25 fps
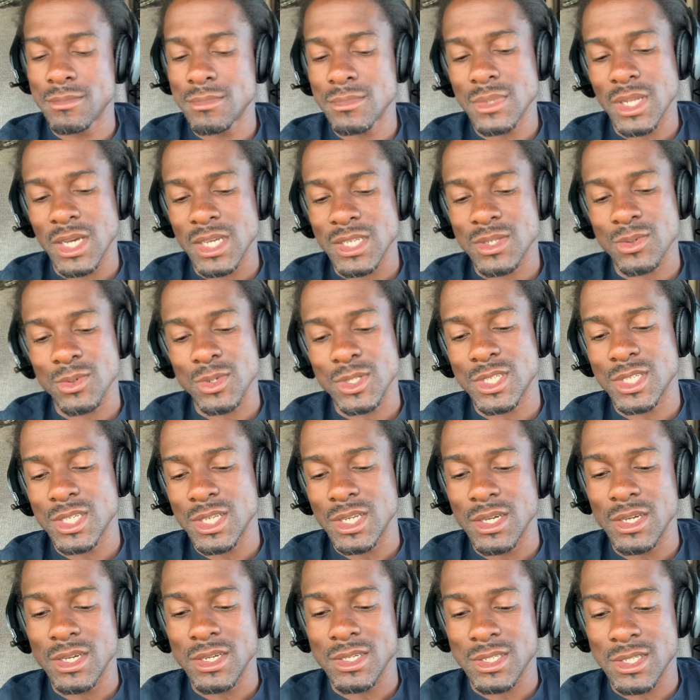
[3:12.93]
that's what she
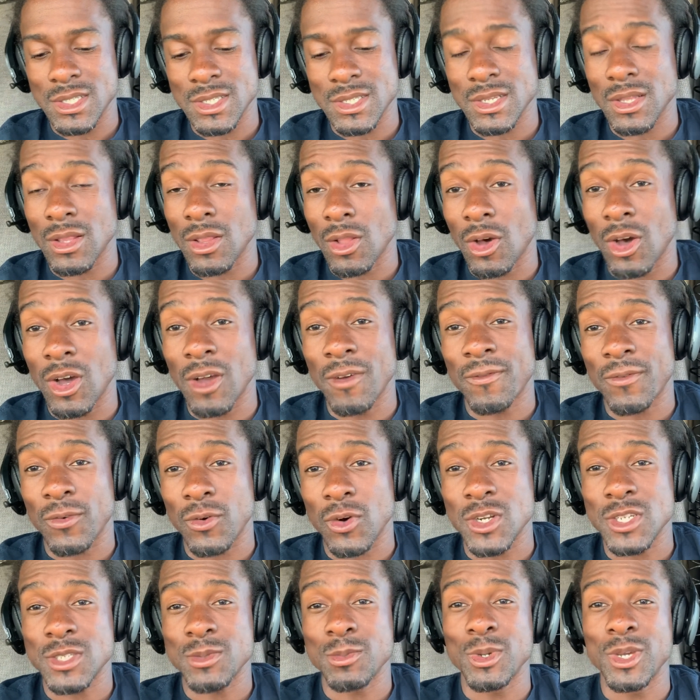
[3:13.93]
does. She's in law
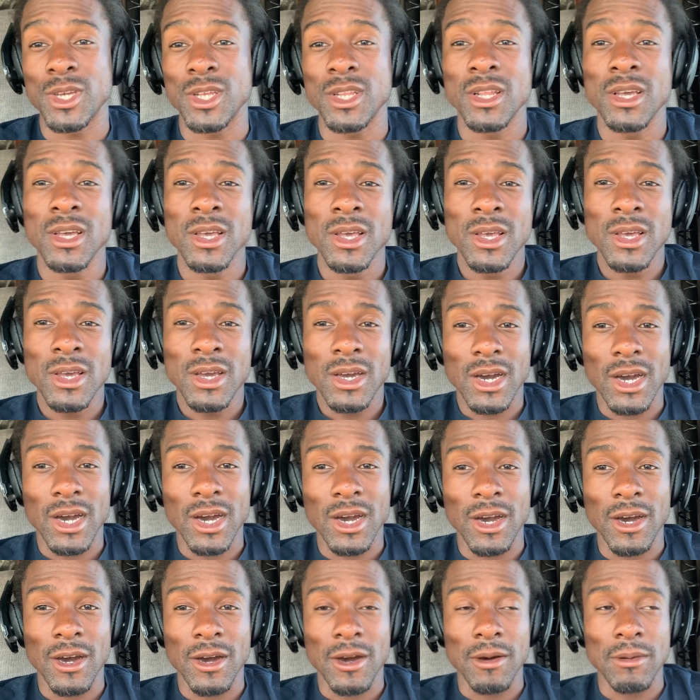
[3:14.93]
enforcement.
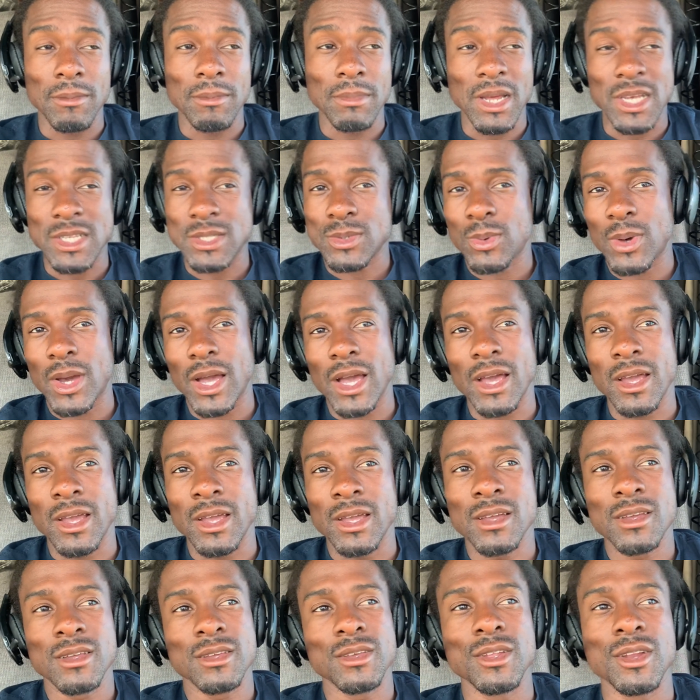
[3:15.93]
That's
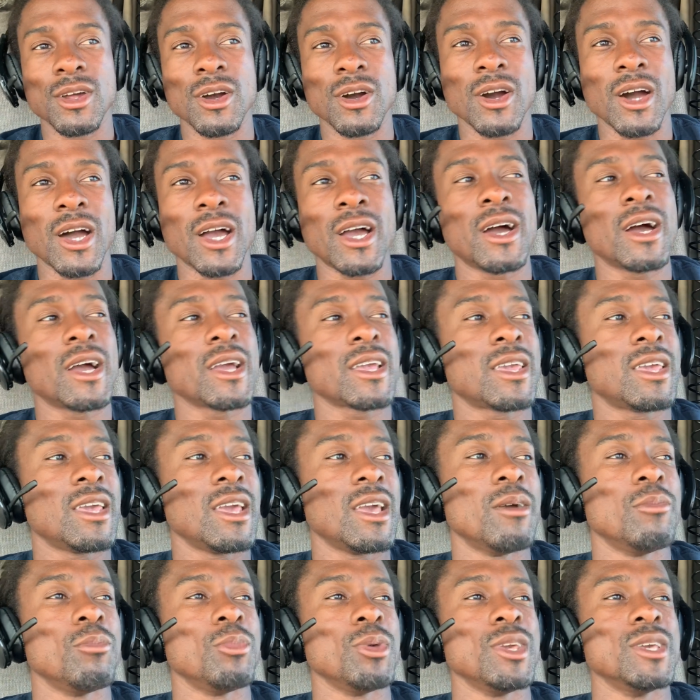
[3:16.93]
why, I
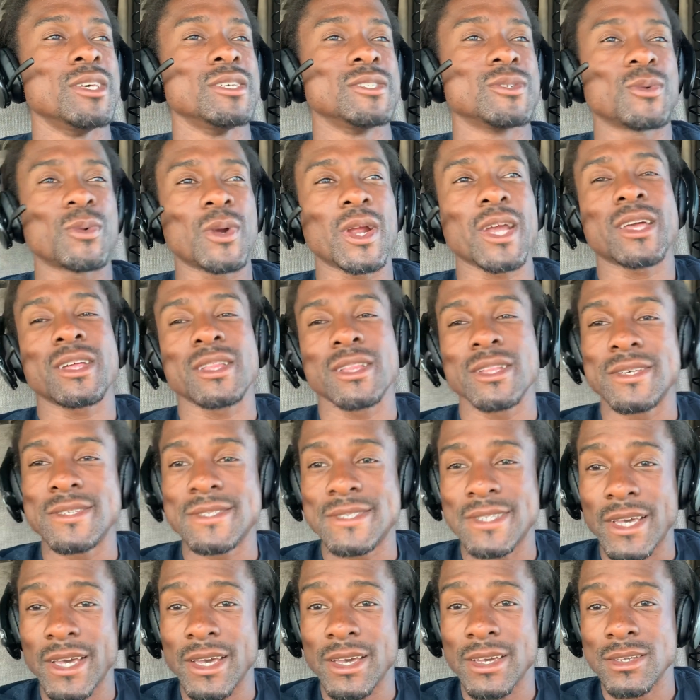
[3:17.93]
can't be as
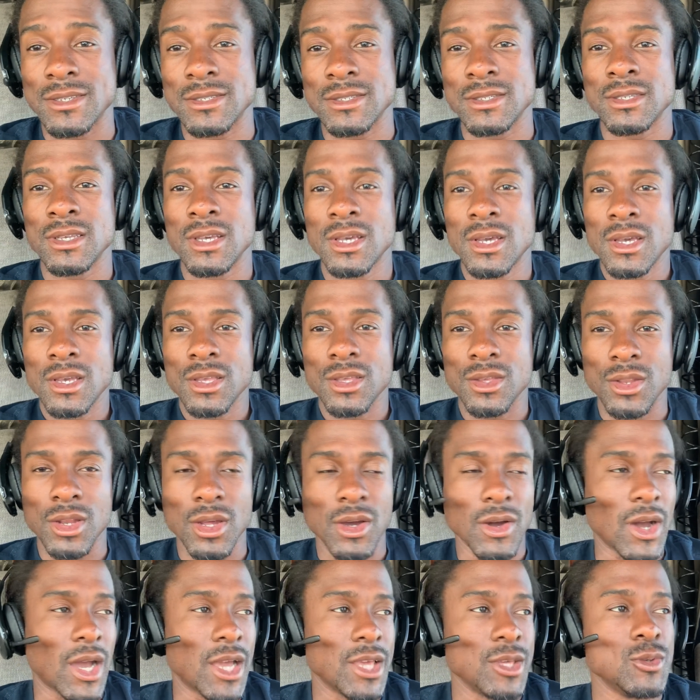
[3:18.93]
reckless as,
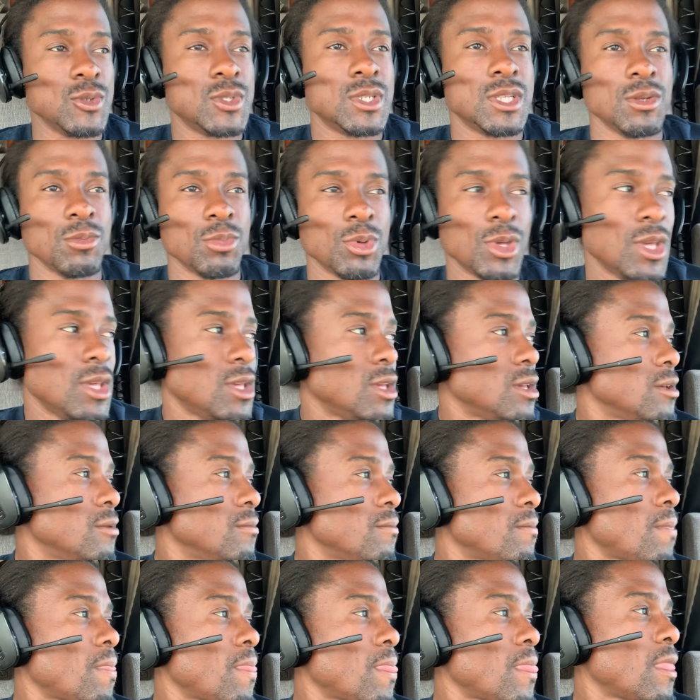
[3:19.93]
I used to be.
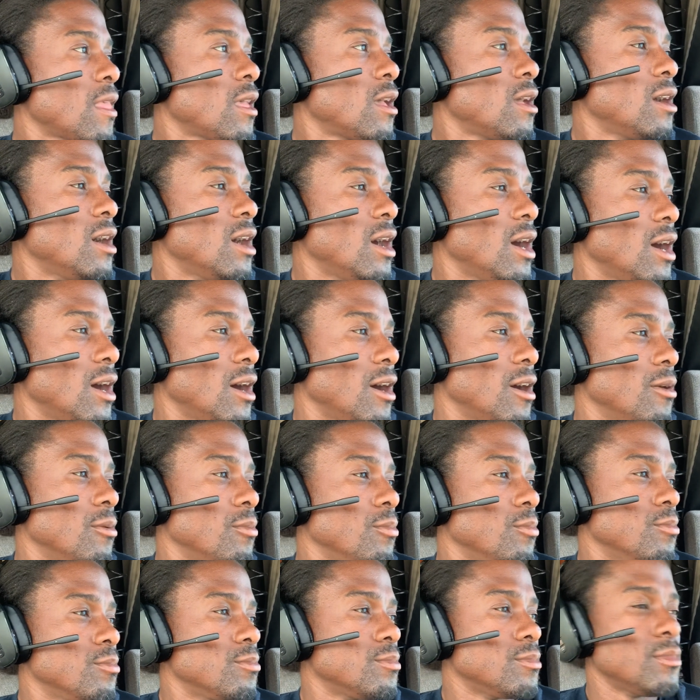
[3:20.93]

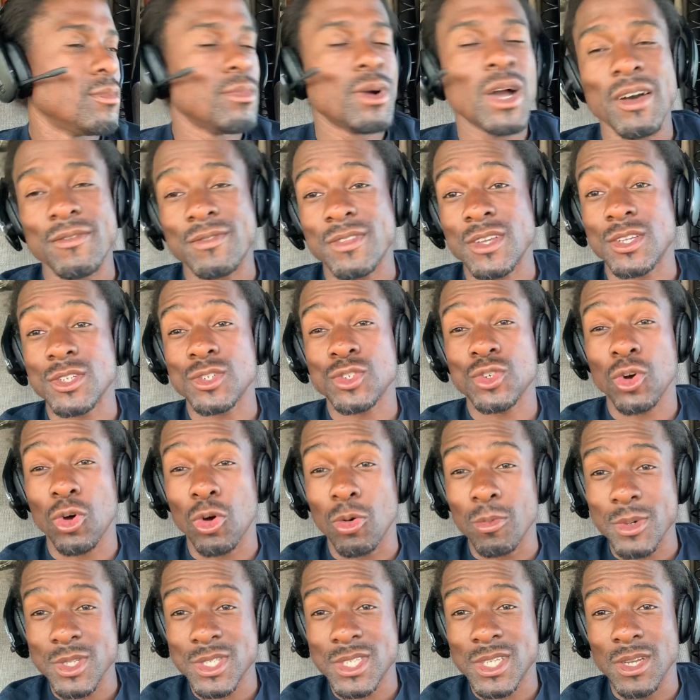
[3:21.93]
Have to
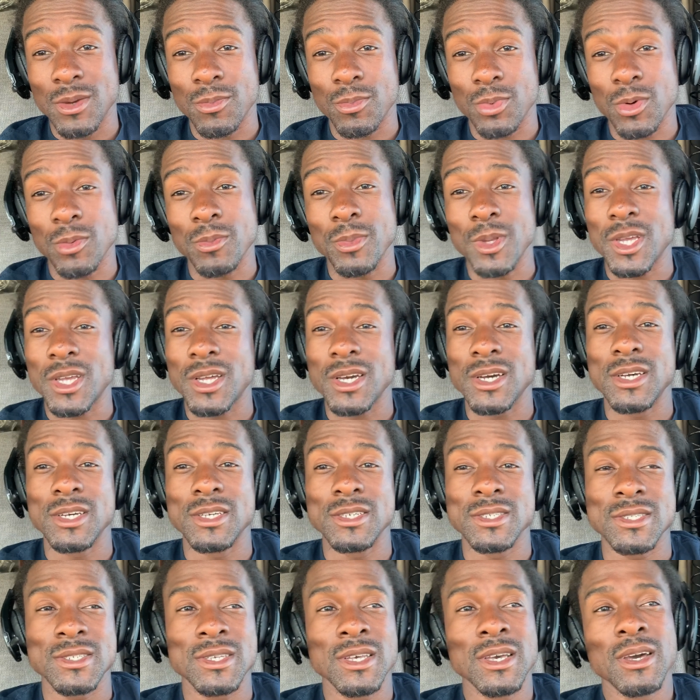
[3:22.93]
control my temper,
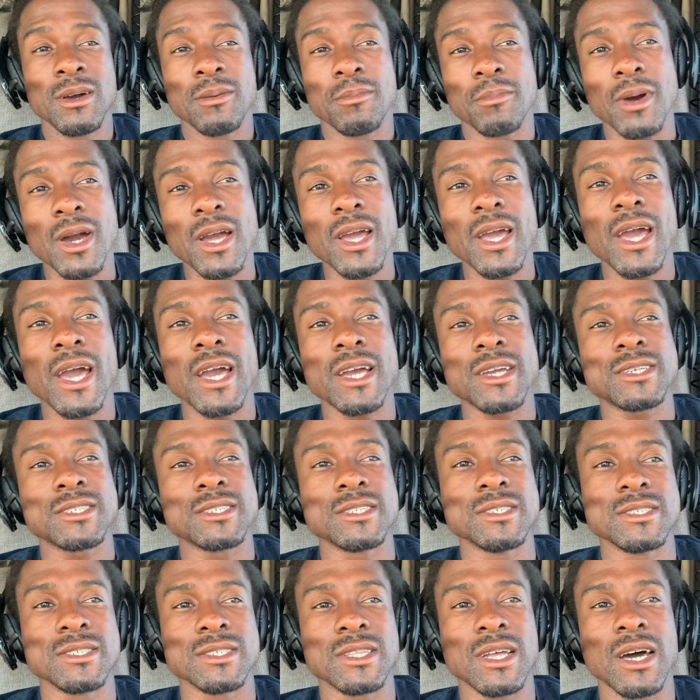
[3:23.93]
because my
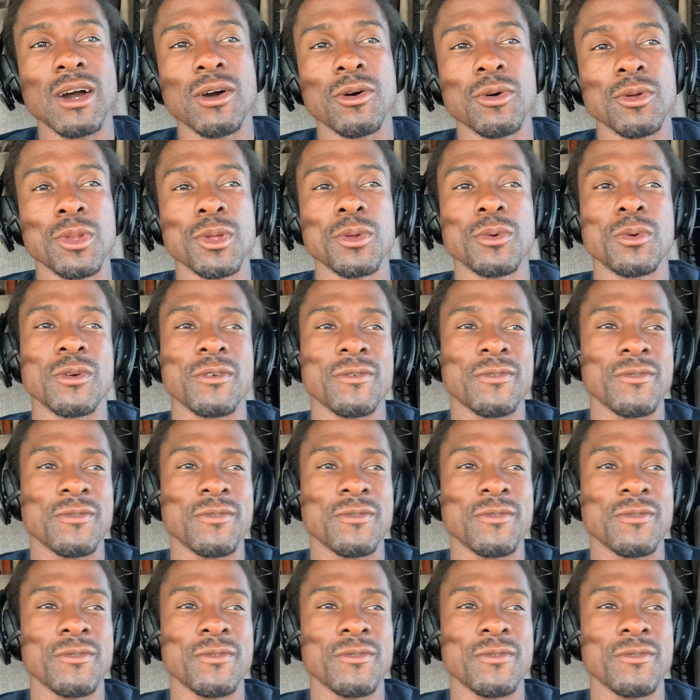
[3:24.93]
actions not only